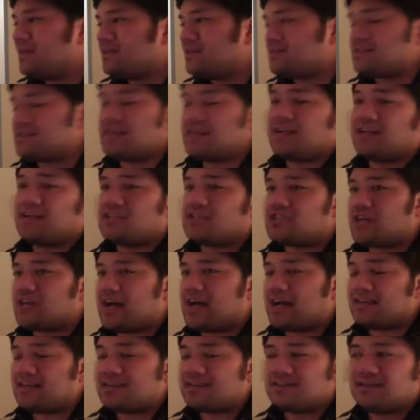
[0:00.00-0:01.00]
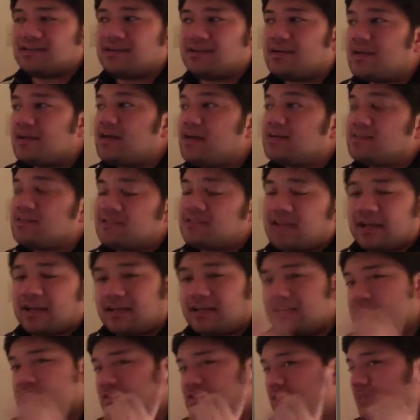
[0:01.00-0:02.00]
Take a shot. Take
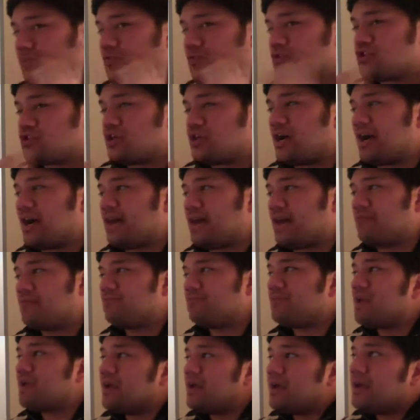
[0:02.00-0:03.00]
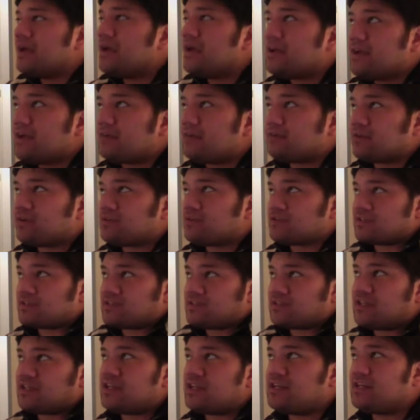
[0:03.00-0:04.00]
a double shot if there's a
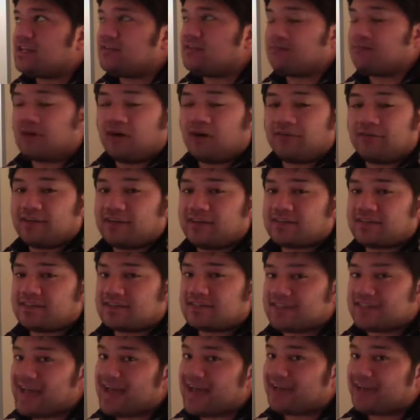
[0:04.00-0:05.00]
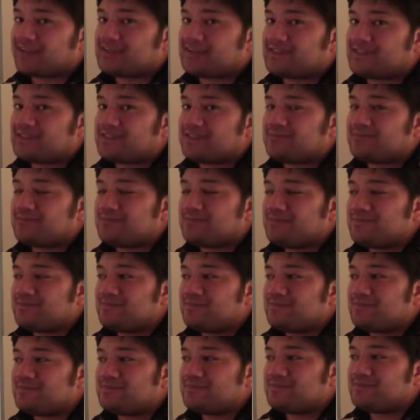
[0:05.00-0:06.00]
scene involving sex.
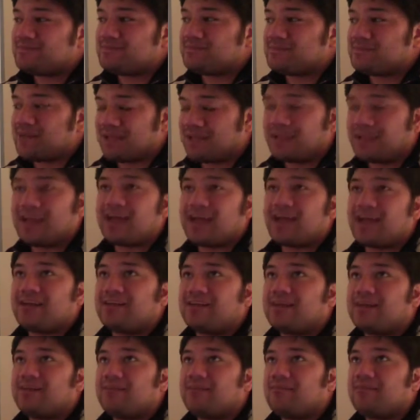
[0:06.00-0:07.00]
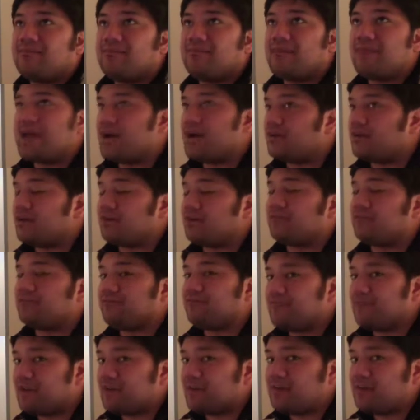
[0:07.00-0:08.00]
Again, male on
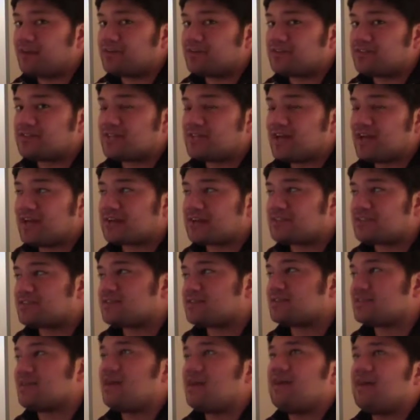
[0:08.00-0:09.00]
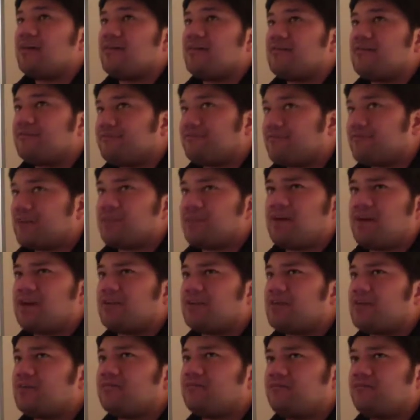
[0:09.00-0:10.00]
female sex, female
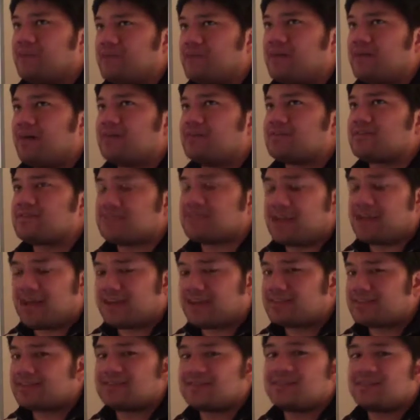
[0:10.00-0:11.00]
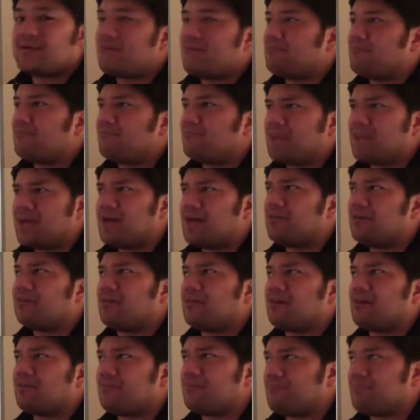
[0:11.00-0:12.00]
on female sex, male
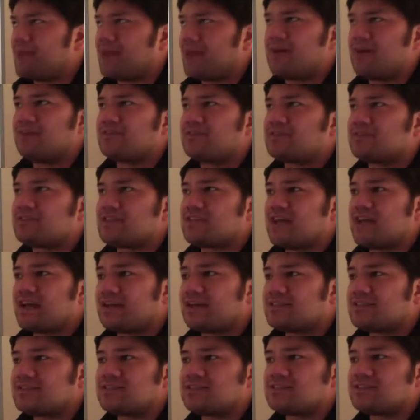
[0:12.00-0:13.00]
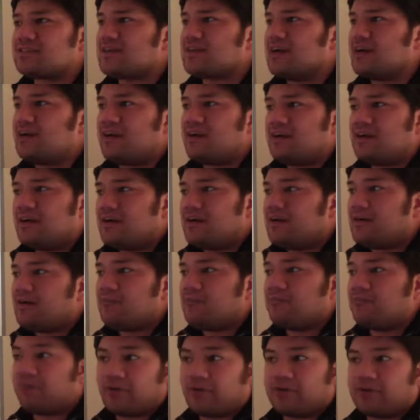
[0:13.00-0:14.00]
on male sex,
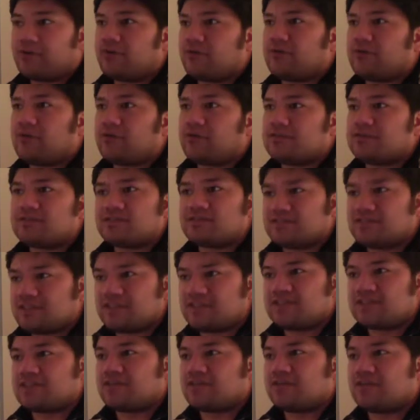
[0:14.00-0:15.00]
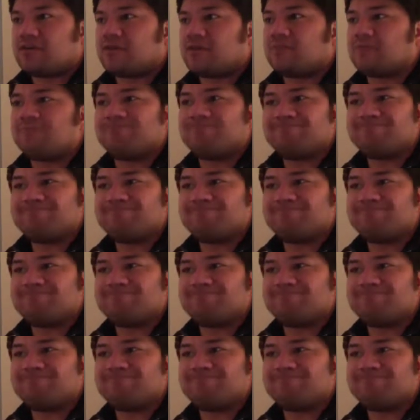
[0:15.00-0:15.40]
brother on sister.